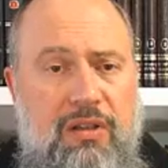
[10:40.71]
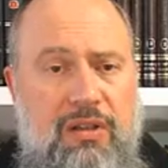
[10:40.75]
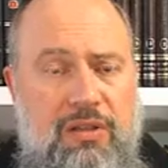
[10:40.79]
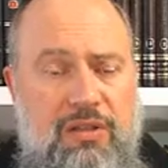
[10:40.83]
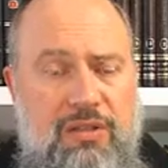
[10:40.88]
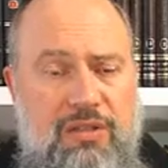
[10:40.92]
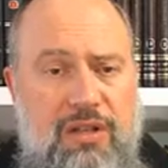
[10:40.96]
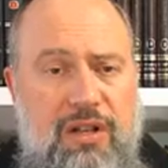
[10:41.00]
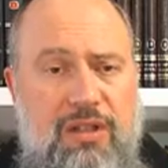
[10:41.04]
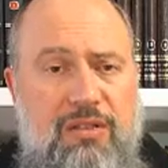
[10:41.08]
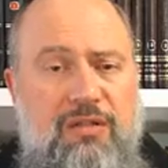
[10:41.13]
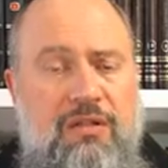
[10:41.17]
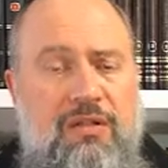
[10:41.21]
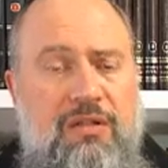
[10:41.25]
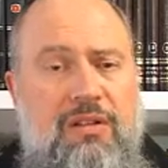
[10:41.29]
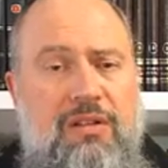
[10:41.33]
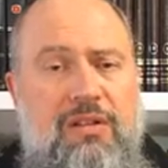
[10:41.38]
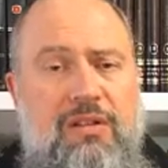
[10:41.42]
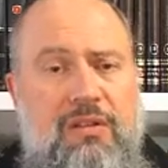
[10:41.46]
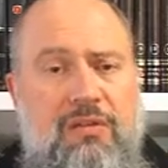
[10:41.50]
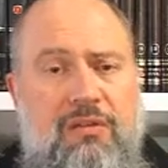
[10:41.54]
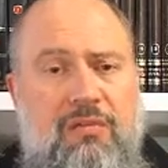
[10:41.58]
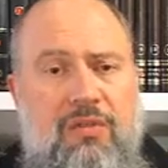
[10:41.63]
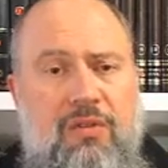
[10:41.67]
In general,
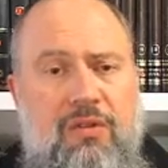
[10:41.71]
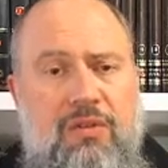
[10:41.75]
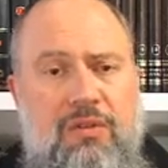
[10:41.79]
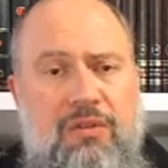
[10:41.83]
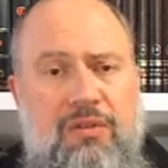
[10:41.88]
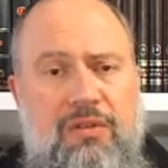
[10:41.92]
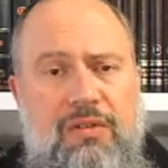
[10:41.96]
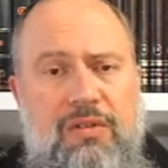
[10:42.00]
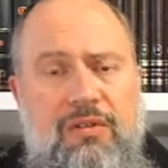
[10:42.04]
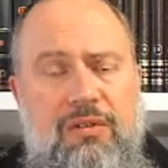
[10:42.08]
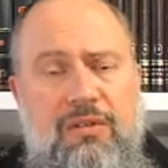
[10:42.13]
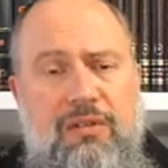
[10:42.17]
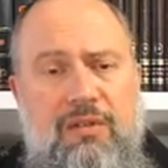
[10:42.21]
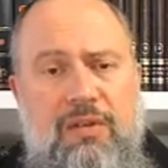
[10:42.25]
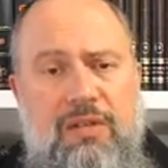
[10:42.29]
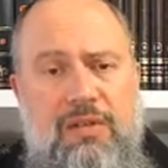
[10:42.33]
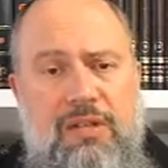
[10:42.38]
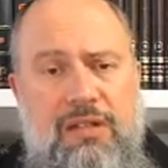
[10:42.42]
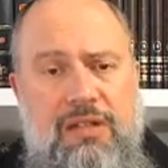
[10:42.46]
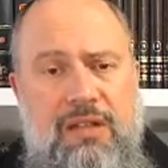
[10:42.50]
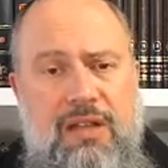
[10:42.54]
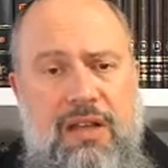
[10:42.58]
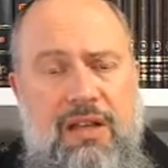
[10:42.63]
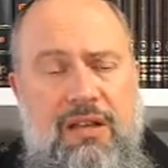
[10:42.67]
it's important to
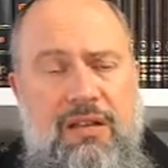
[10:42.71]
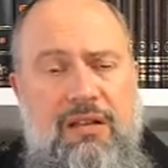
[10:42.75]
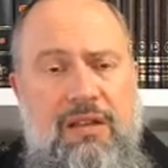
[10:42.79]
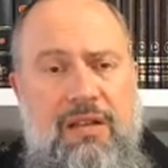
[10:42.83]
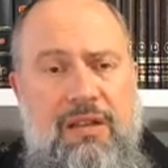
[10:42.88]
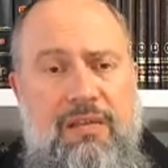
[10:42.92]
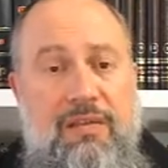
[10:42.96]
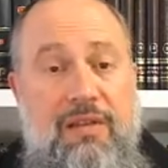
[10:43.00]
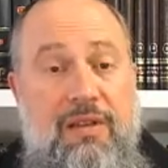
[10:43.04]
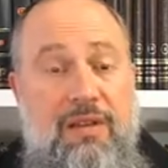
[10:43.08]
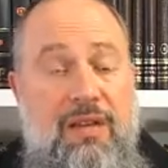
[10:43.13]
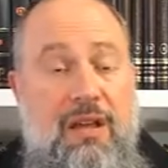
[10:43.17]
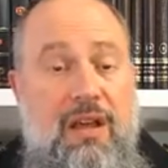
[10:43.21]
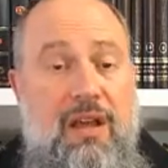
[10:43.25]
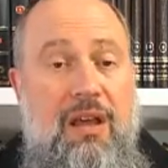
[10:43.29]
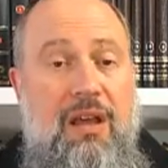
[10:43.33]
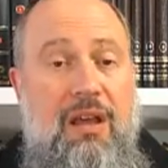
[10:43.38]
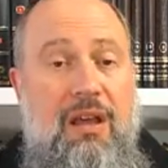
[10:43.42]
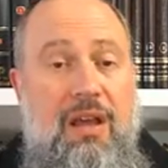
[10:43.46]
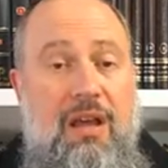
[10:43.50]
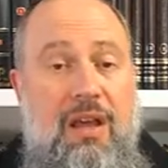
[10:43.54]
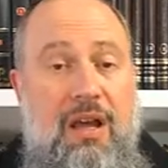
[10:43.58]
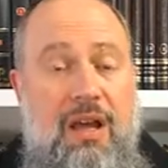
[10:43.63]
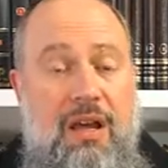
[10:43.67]
understand that the
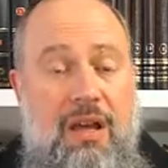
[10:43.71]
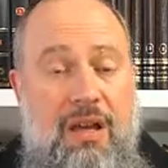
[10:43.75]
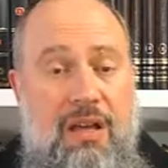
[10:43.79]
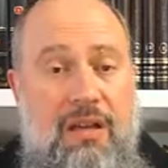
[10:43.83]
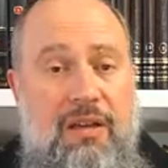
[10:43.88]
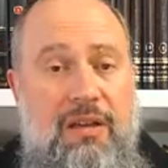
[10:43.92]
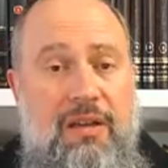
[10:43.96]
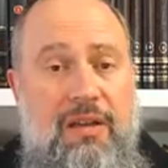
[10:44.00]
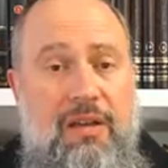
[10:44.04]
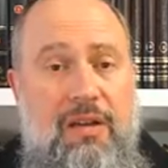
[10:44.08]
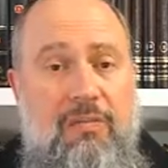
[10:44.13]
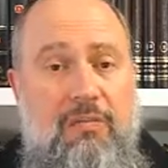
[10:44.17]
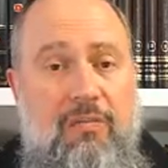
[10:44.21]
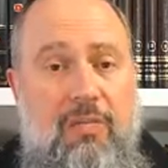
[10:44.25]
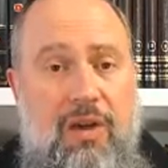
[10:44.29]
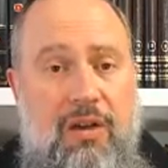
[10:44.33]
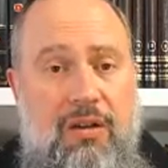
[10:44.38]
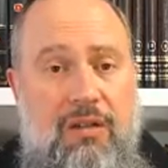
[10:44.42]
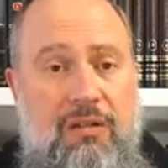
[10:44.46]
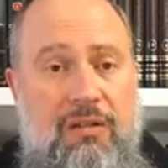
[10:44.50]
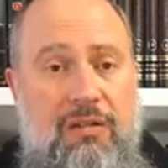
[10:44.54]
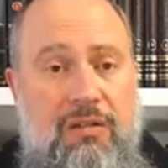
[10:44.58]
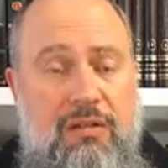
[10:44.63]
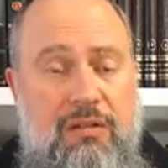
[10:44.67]
halachic
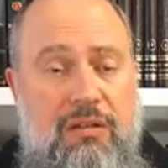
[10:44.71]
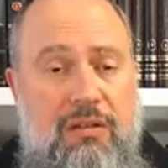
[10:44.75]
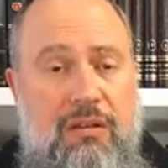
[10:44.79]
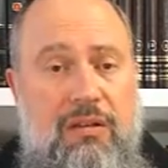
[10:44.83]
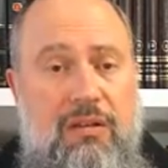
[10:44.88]
model